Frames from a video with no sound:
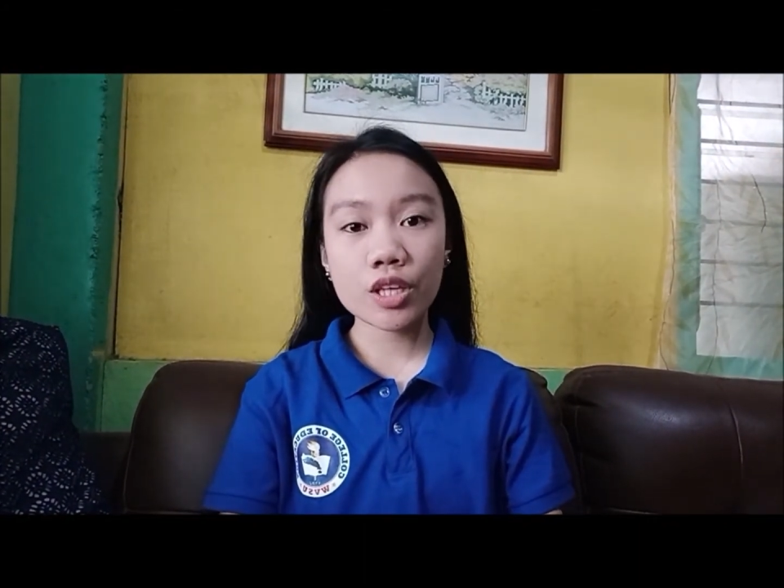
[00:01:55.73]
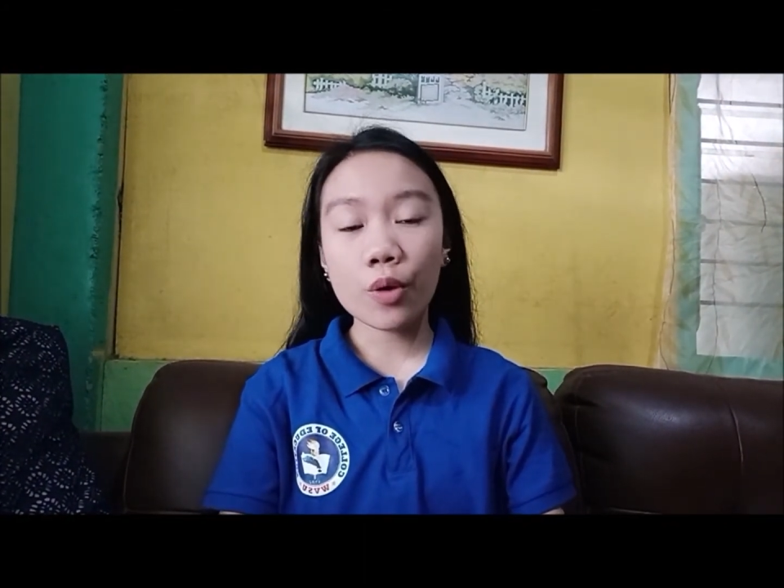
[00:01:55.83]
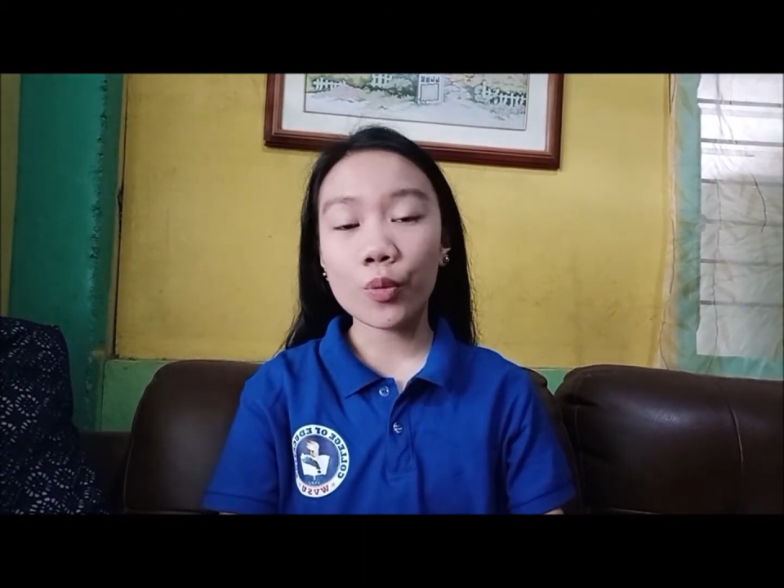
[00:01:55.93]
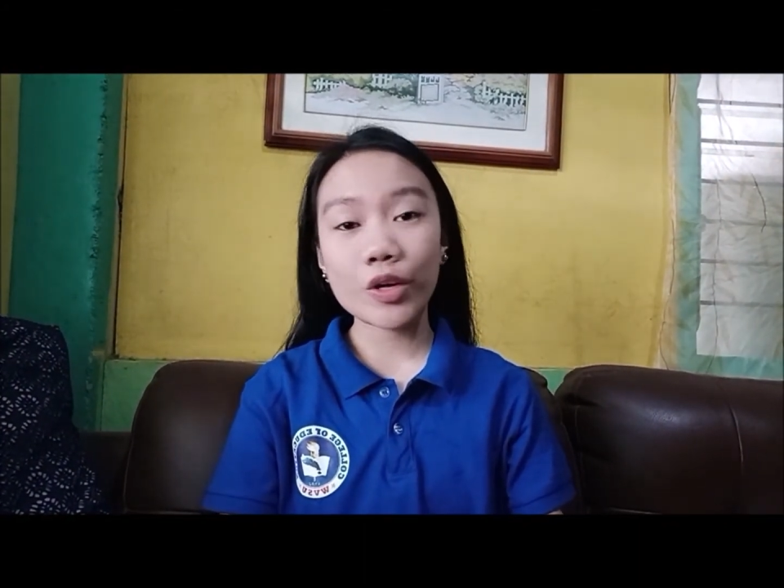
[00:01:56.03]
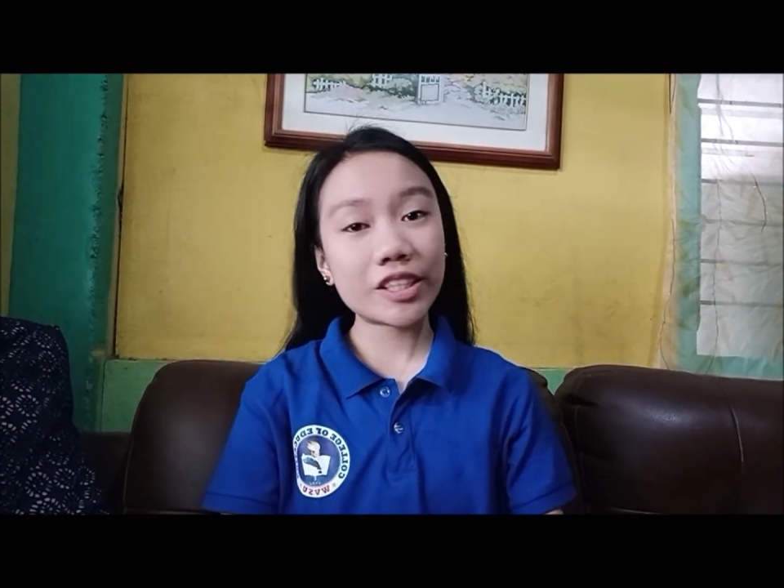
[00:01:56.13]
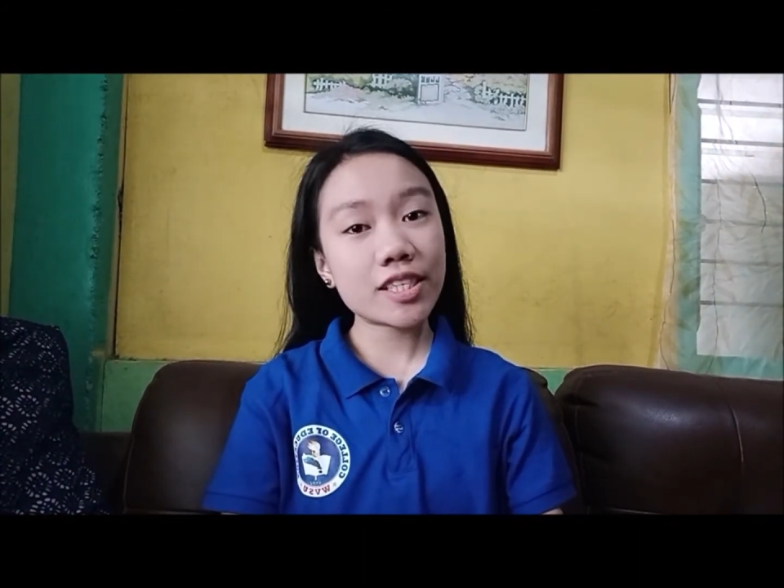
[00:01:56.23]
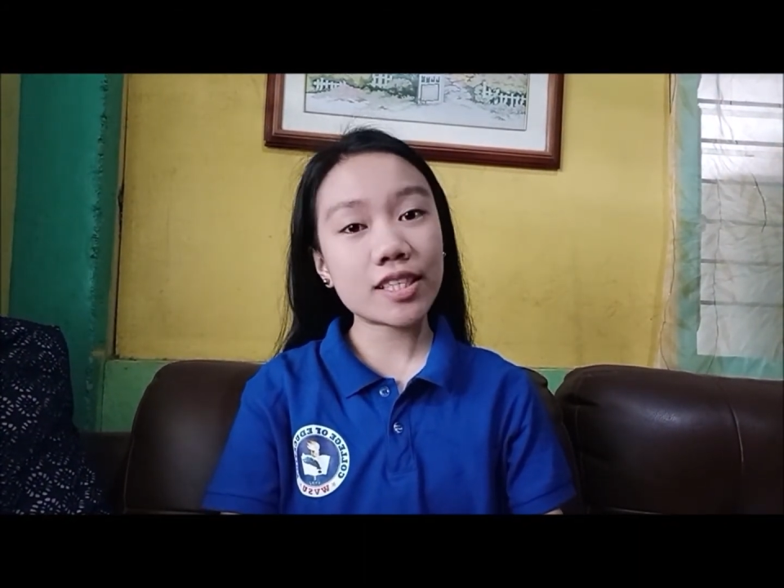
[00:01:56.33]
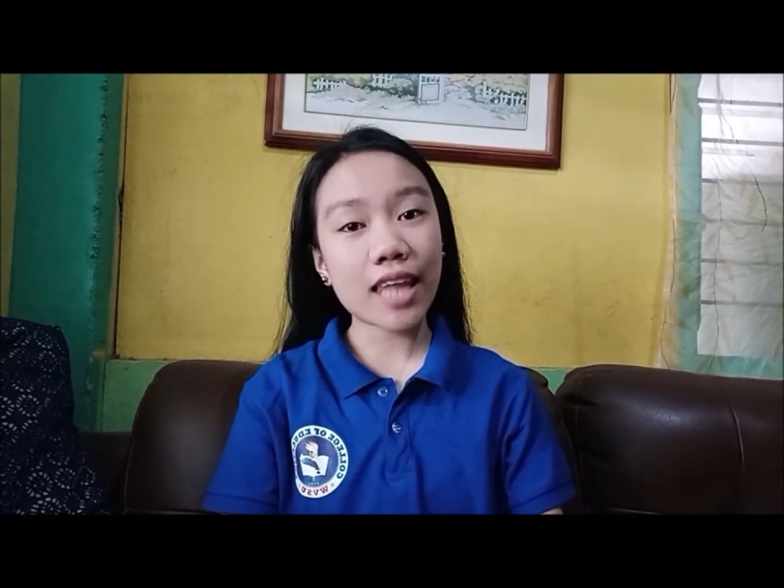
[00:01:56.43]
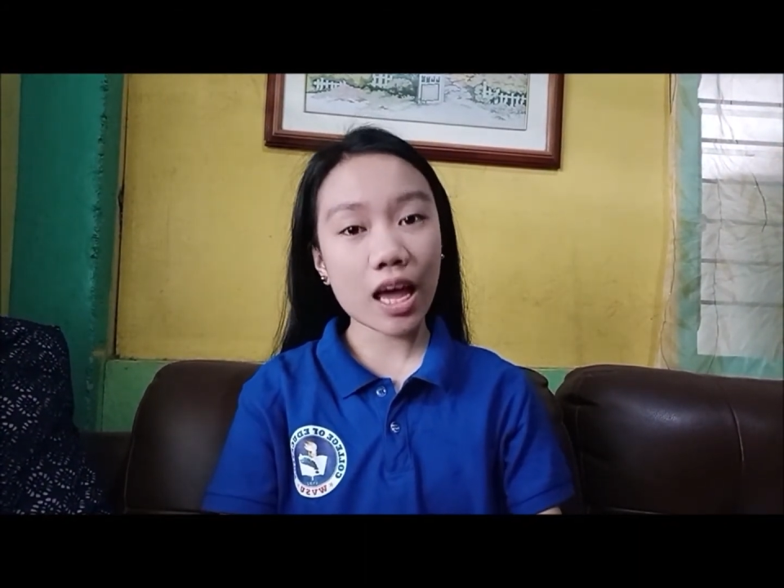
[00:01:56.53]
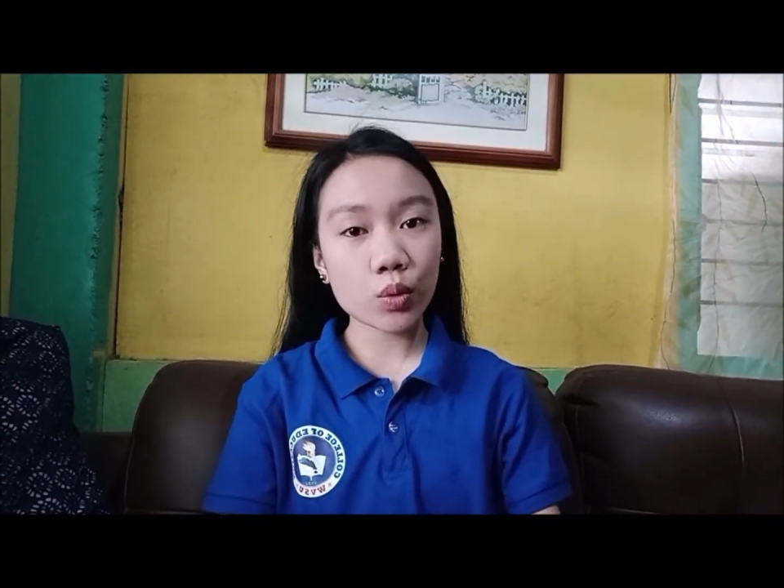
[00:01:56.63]
written
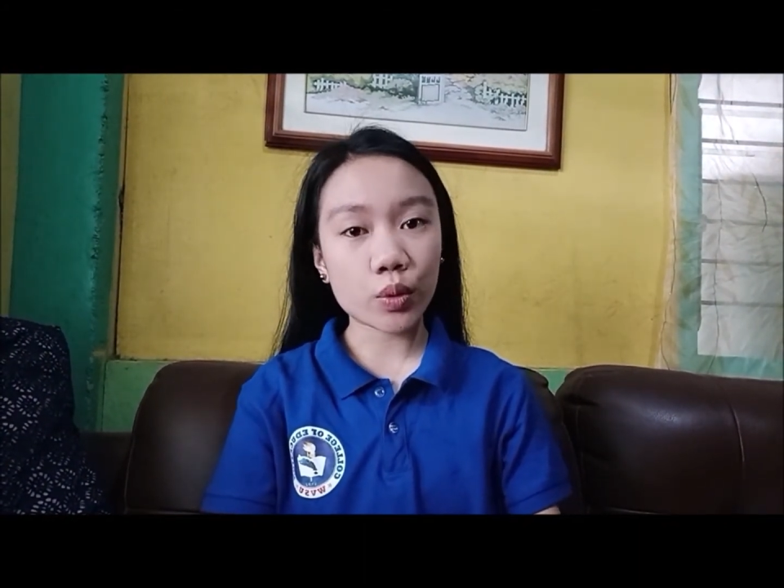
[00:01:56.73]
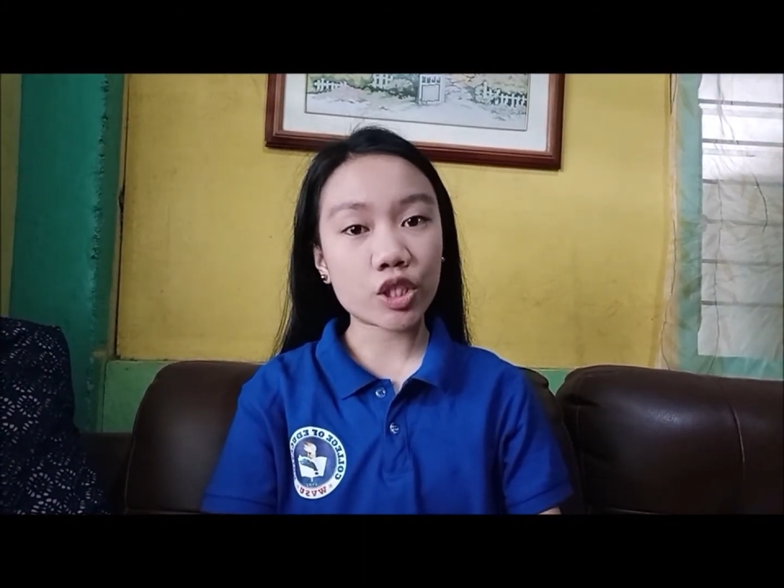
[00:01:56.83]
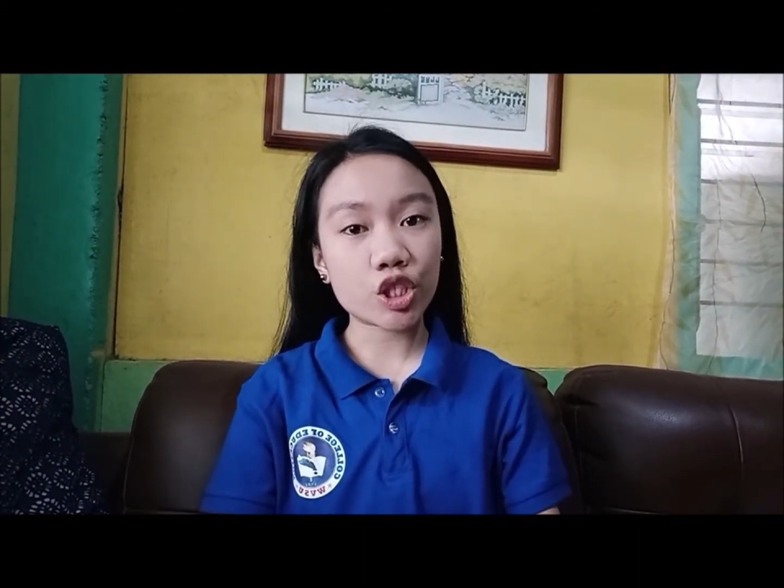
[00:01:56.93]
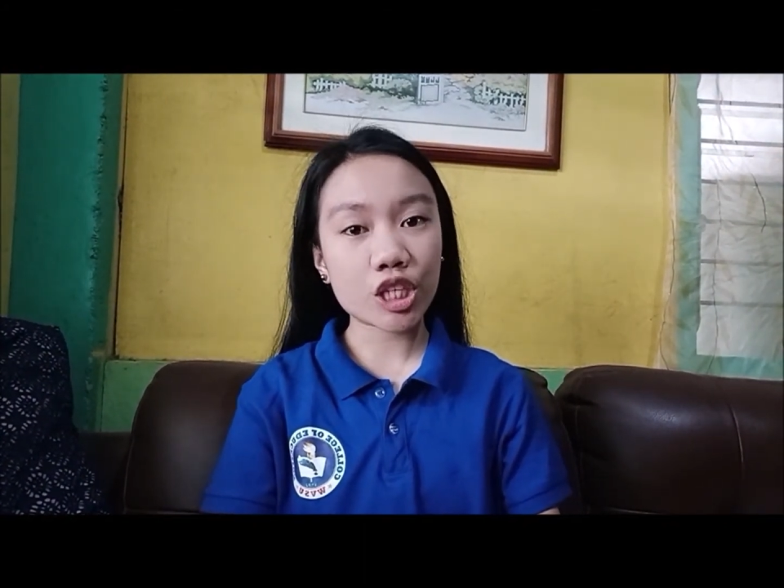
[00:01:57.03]
language